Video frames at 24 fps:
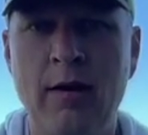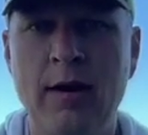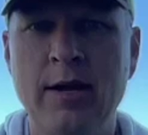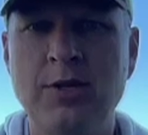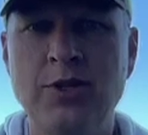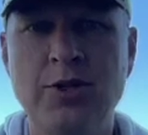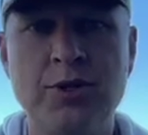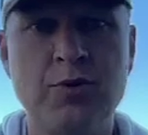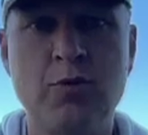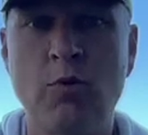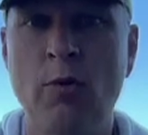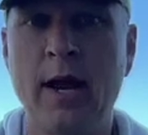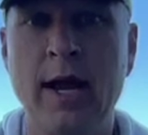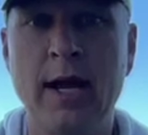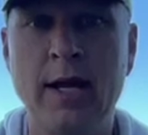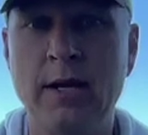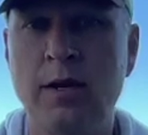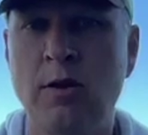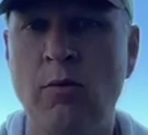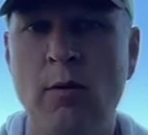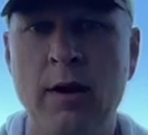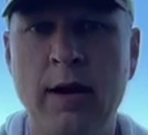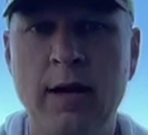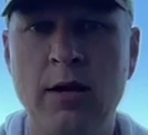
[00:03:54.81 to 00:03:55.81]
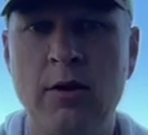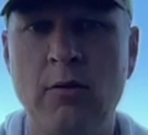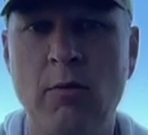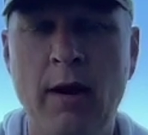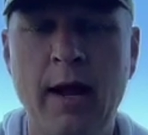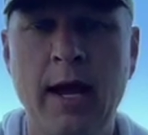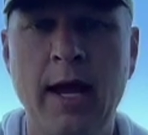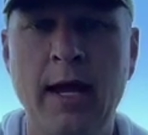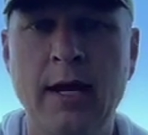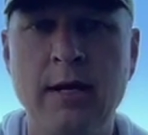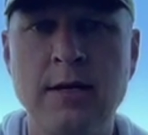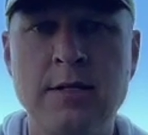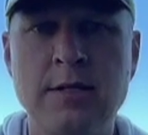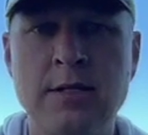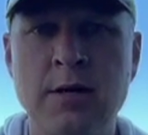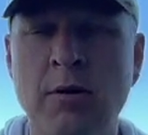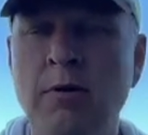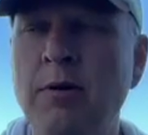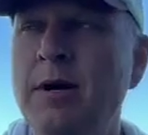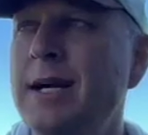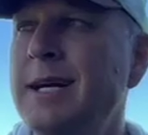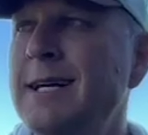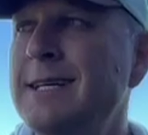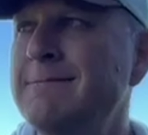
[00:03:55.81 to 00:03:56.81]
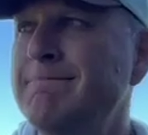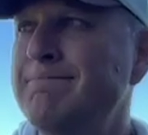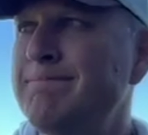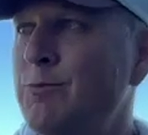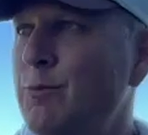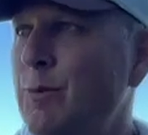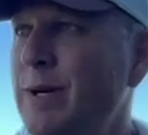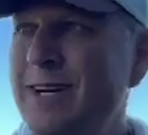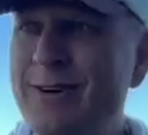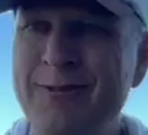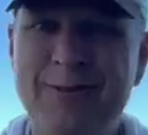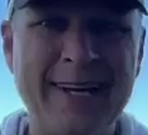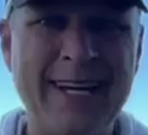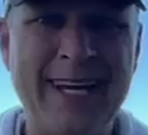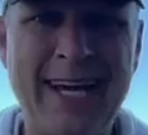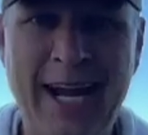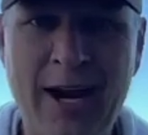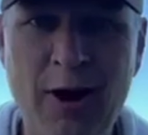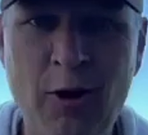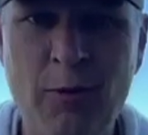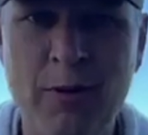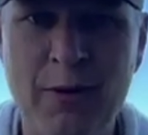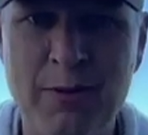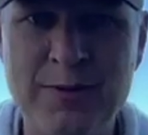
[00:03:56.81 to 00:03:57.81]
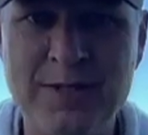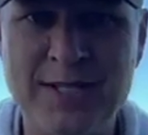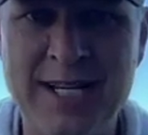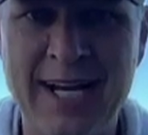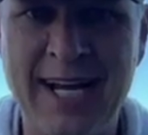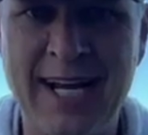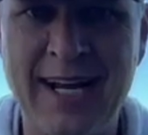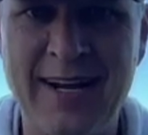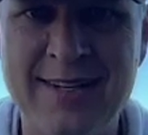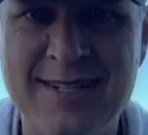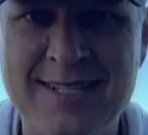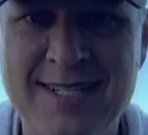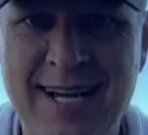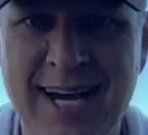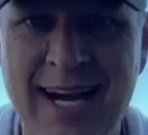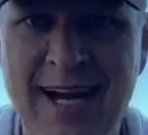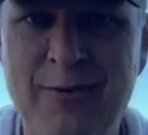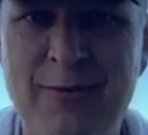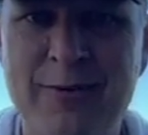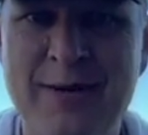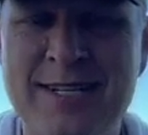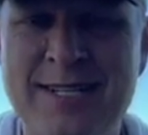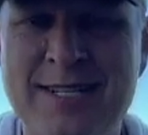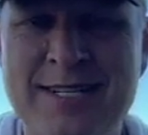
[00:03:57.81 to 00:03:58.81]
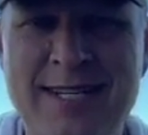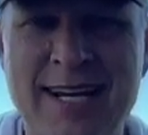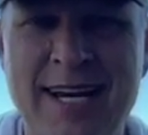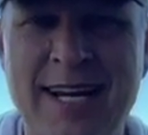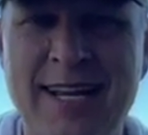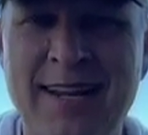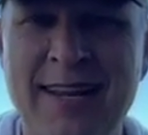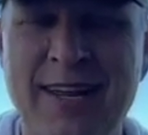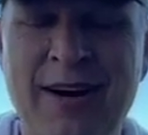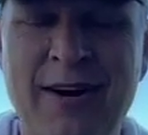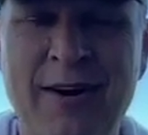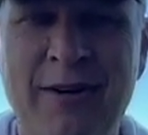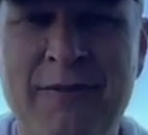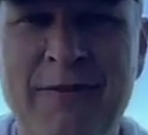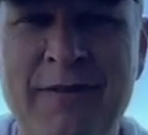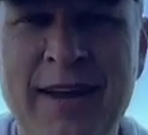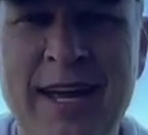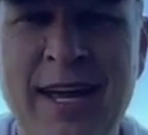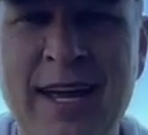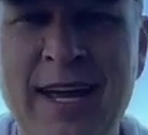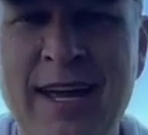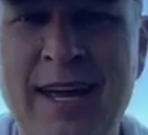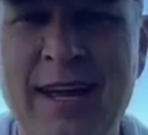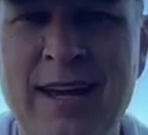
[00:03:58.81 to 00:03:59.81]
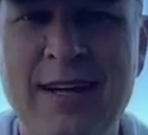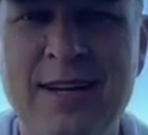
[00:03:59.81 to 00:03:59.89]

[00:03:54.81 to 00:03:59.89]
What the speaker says: It just rained and rained and rained, so we didn't really care what it was like outside. We just stayed in the RV